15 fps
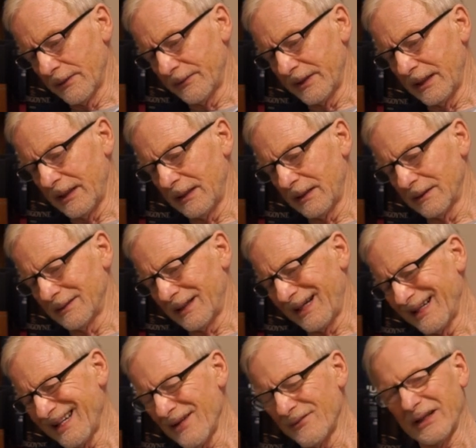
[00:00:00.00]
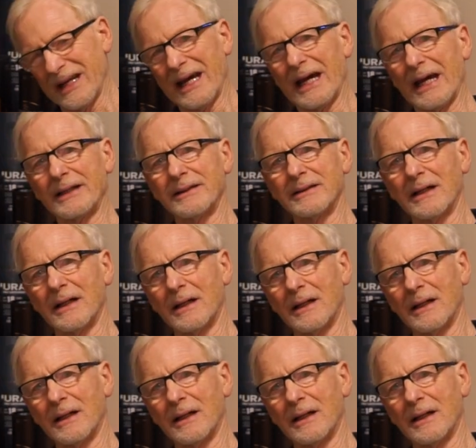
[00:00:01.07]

I haven't had